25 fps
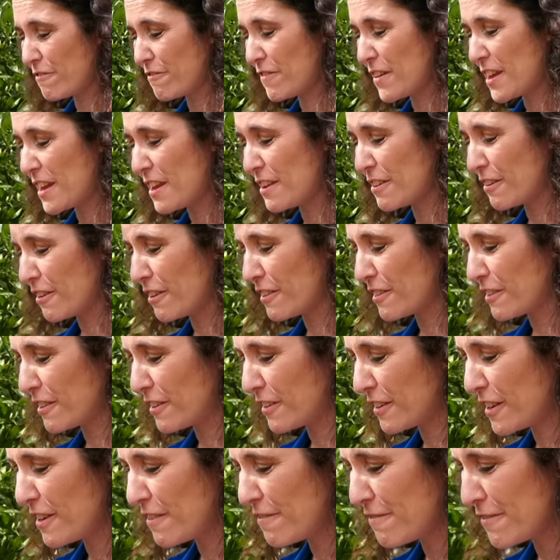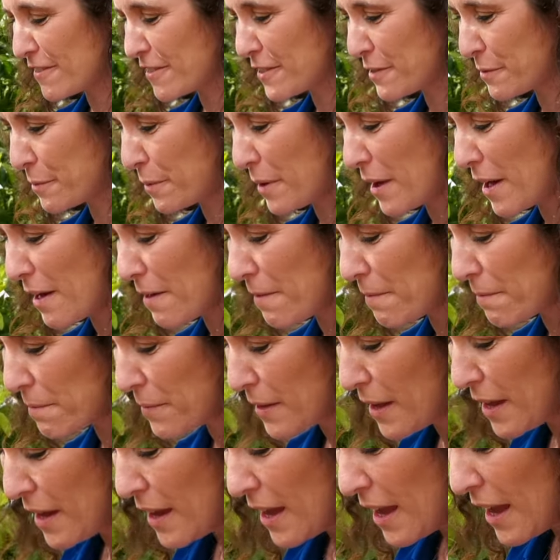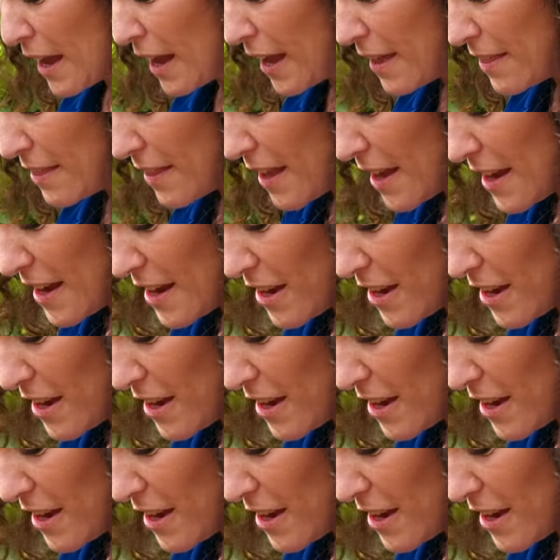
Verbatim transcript: feed on the leaf as well, and they